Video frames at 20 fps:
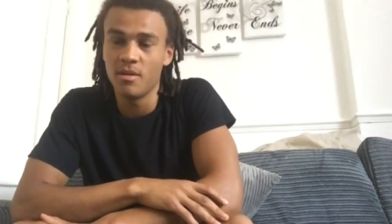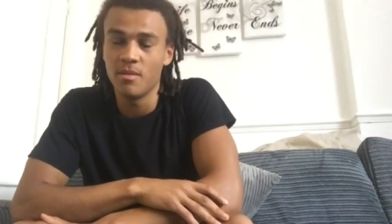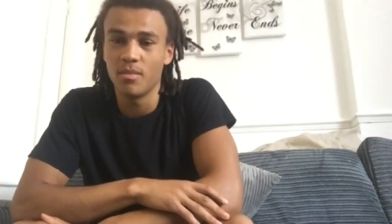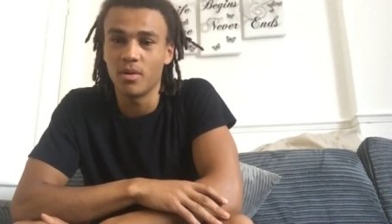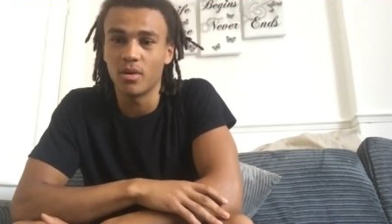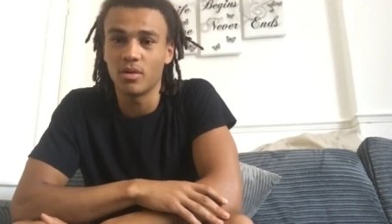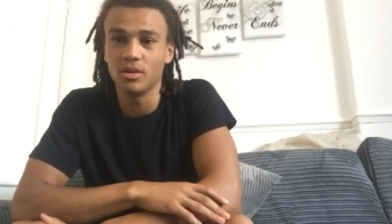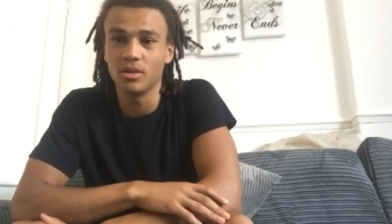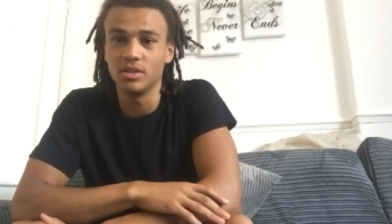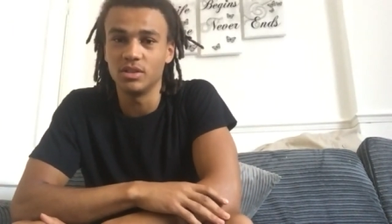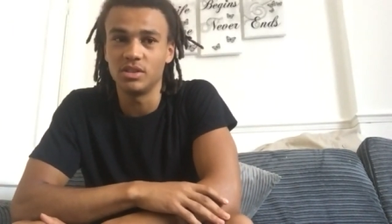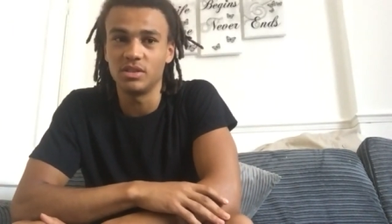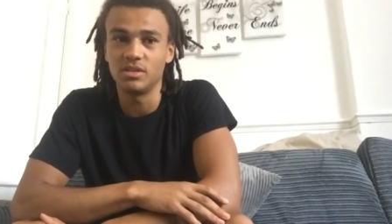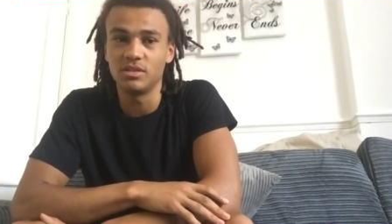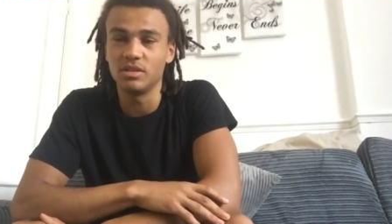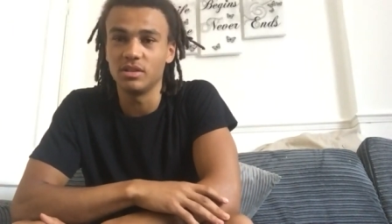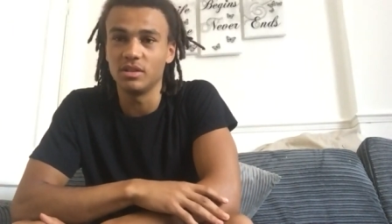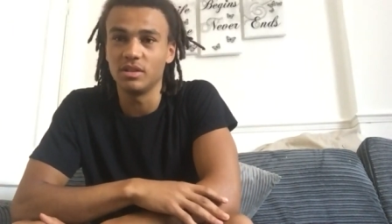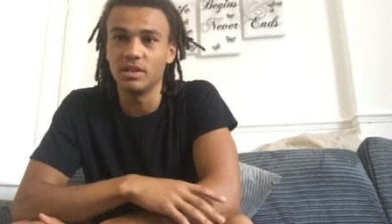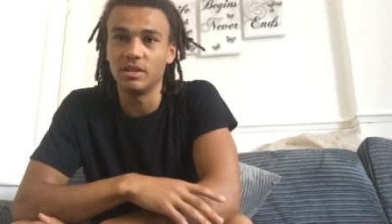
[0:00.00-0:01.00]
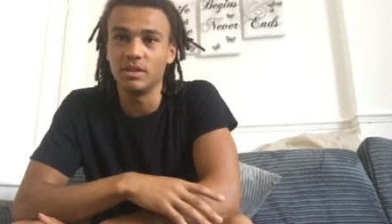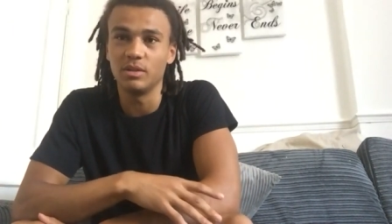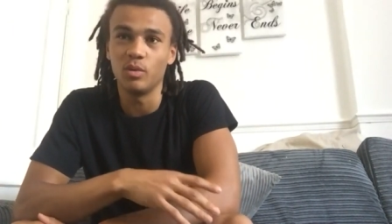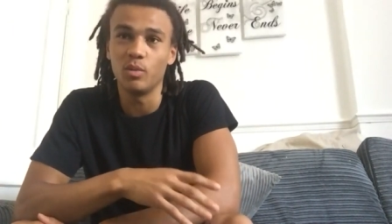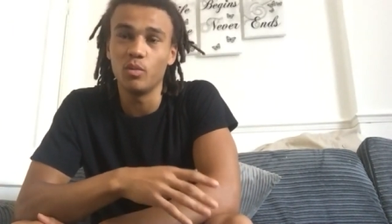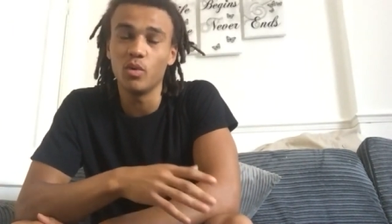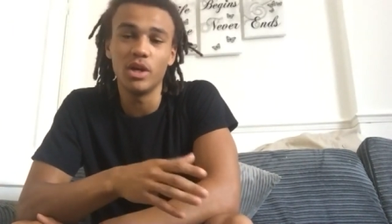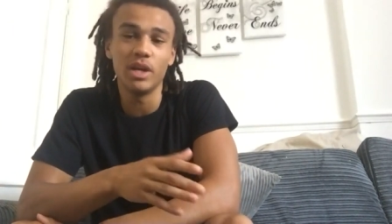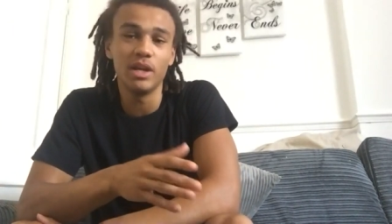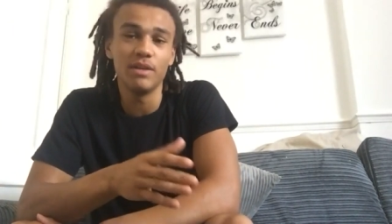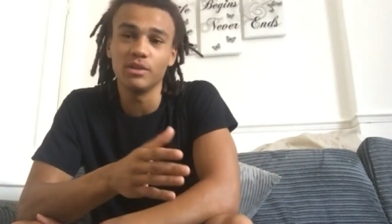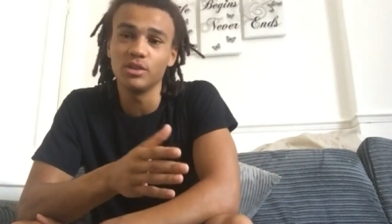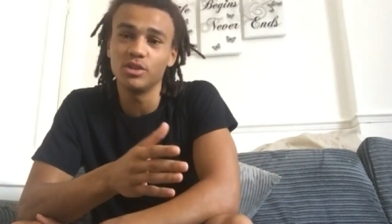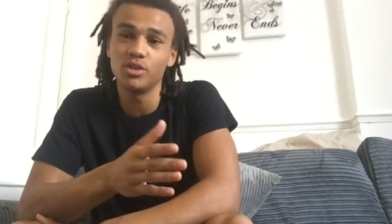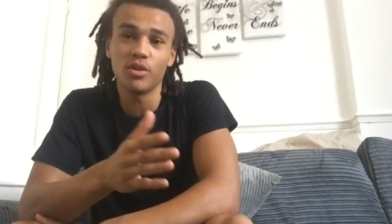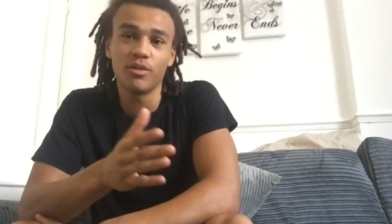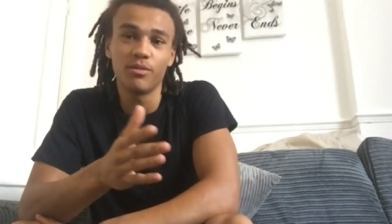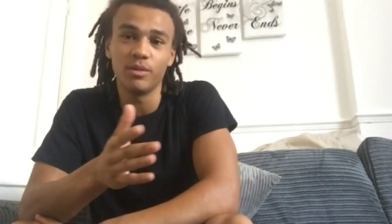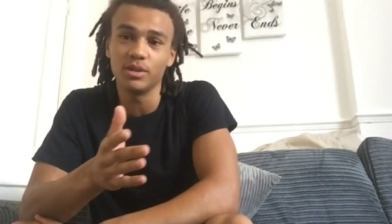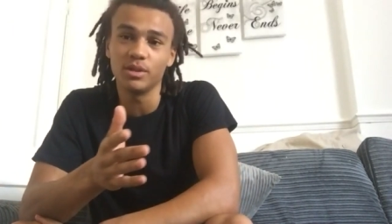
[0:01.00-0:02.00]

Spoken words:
because we weren't even sure if we